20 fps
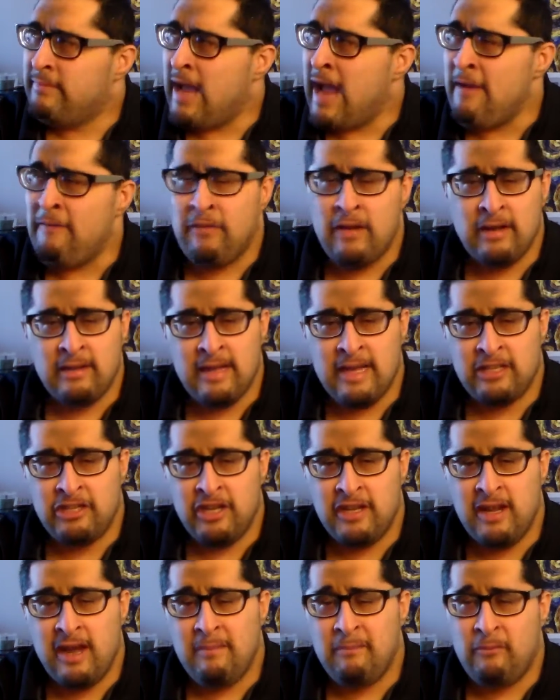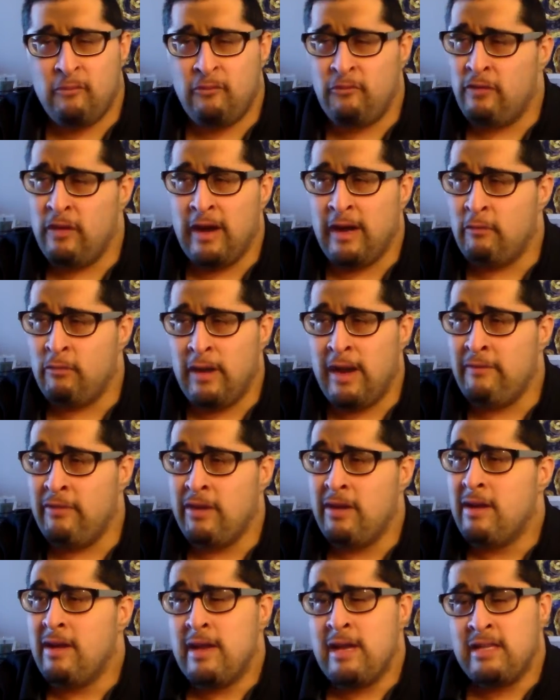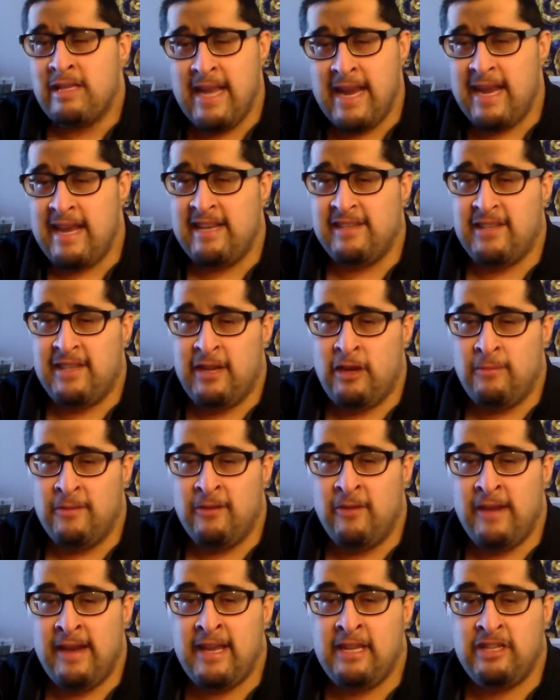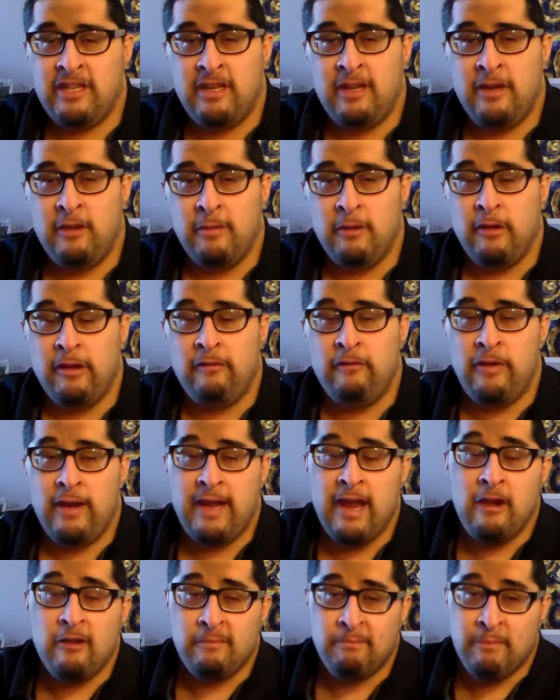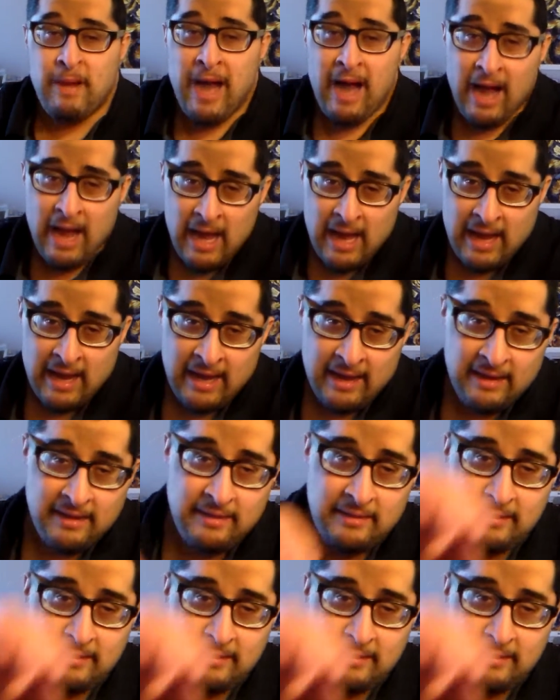I fucked that shit up. Fuck, whatever. Take it easy, Humanoid Nation. Humanoid Freak Out. Bye.